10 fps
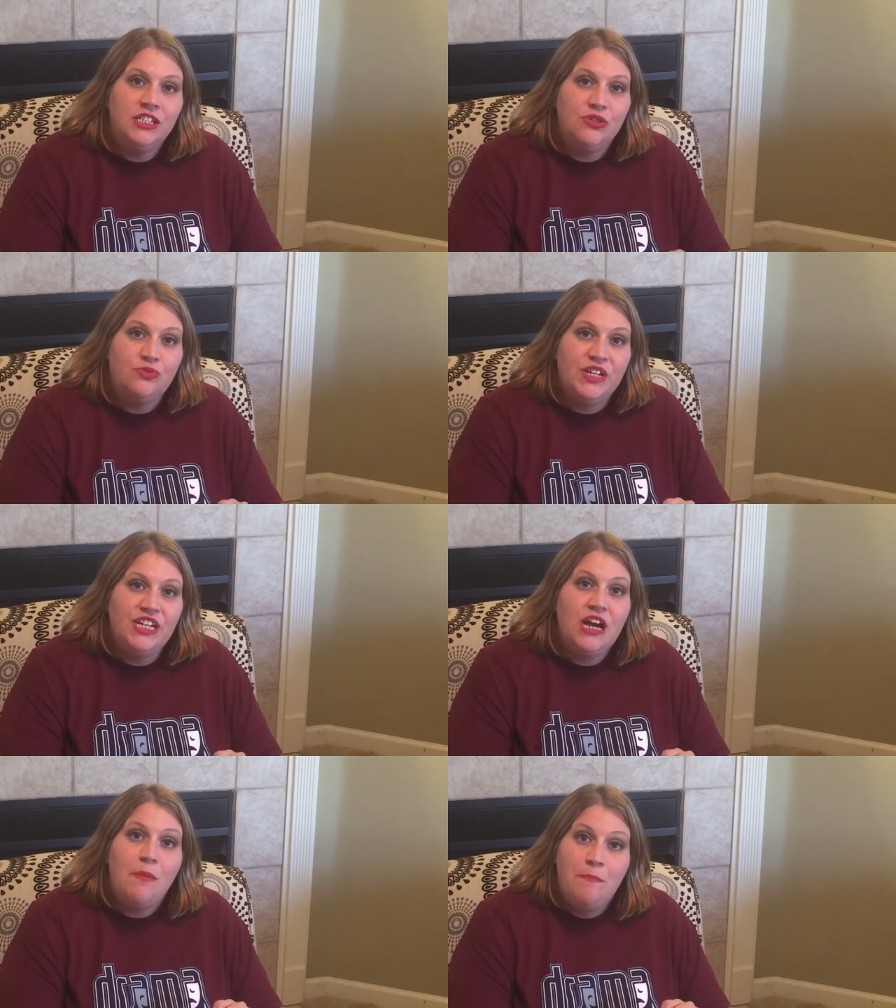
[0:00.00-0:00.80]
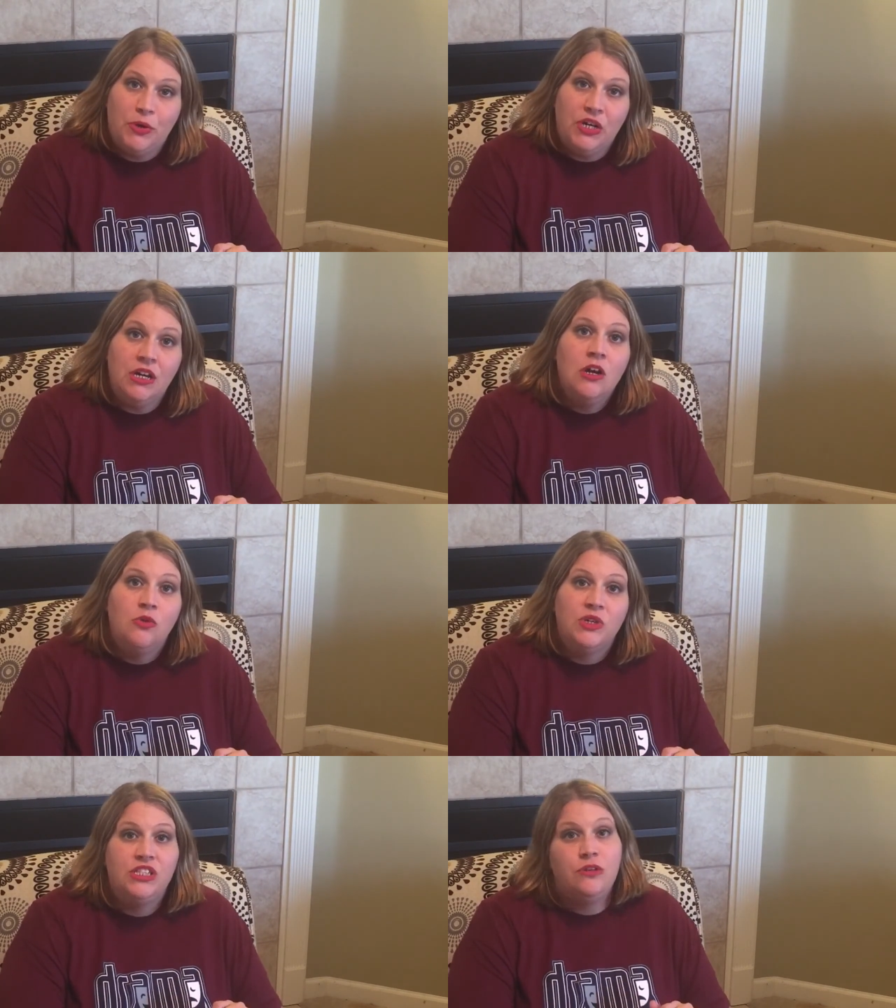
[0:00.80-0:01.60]
is to read a book
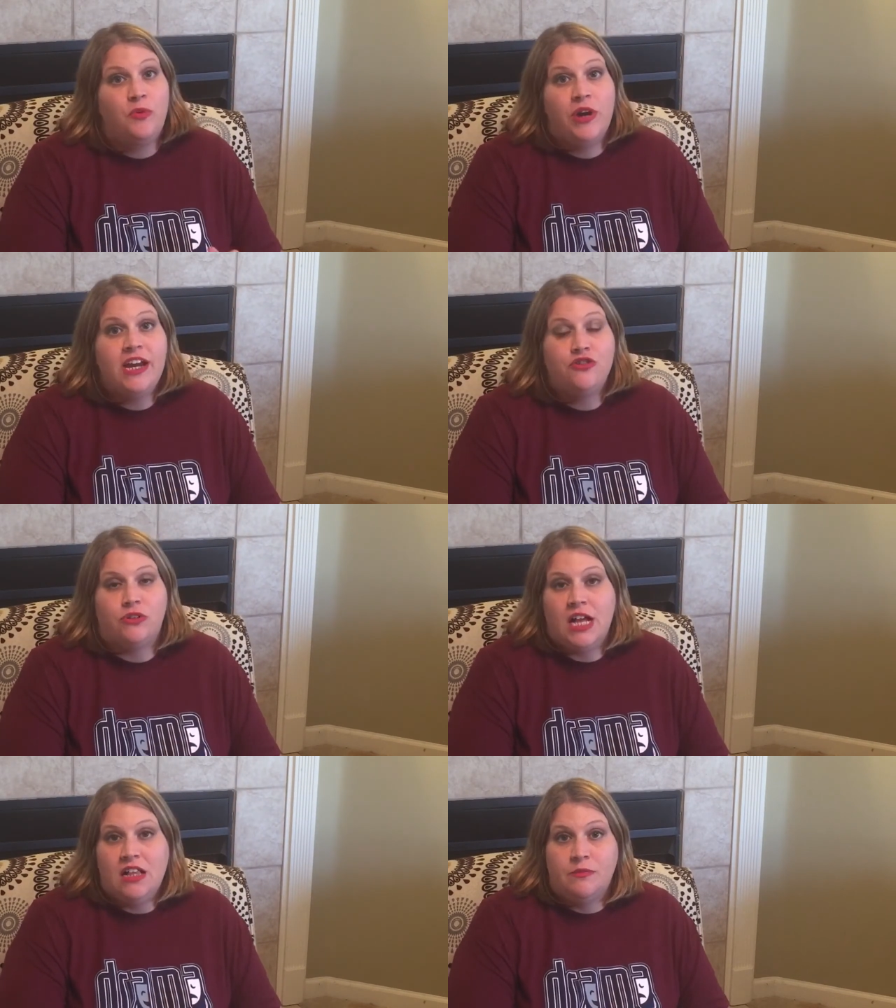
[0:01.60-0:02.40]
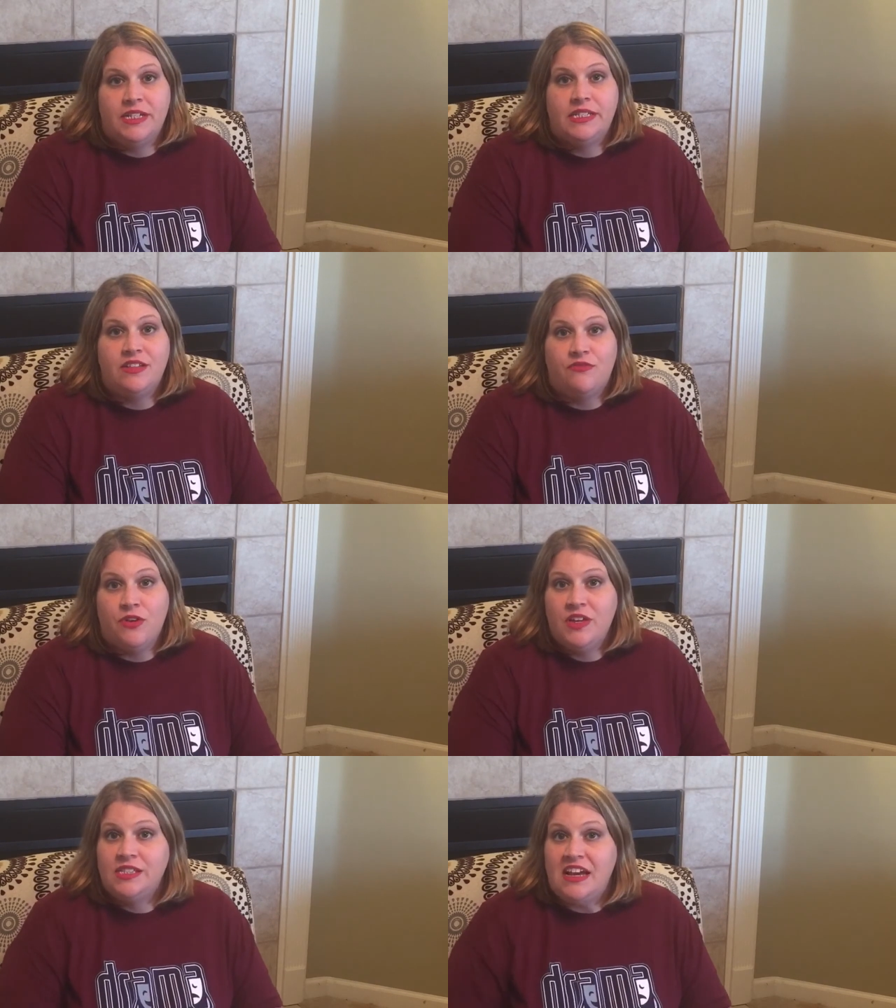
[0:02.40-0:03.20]
with supernatural elements, and
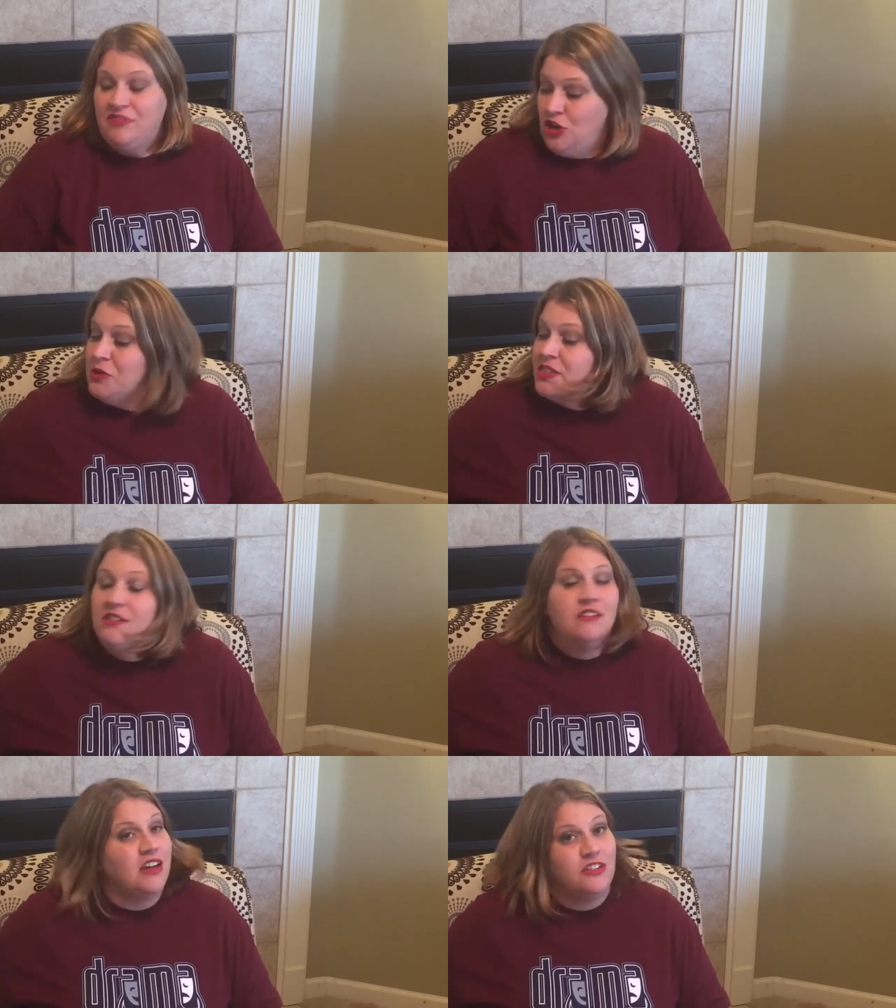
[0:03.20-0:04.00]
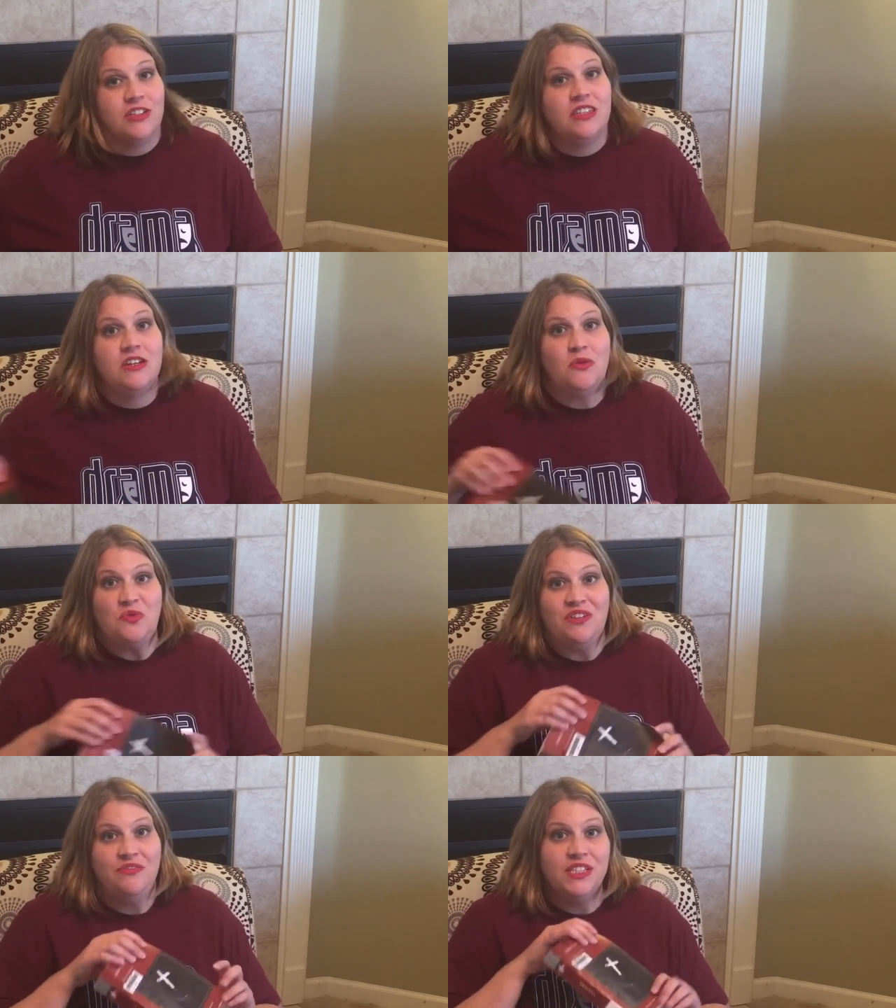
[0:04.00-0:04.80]
for this I've chosen actually the
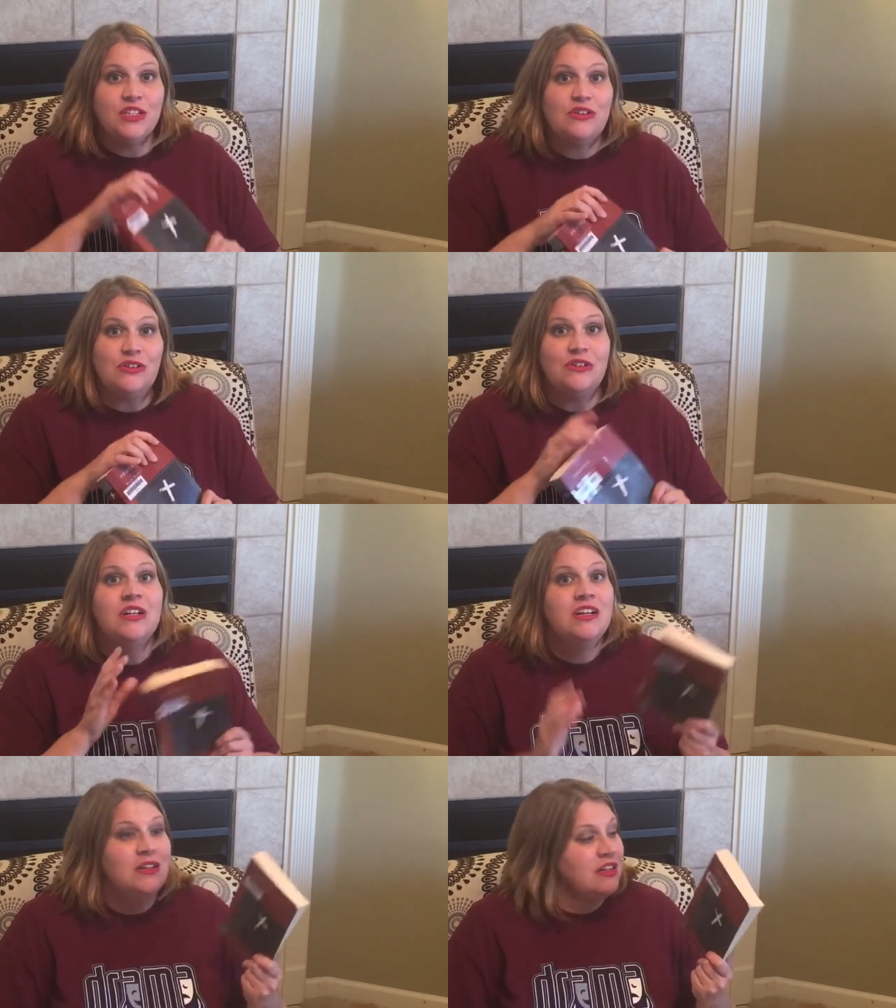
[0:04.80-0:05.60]
only physical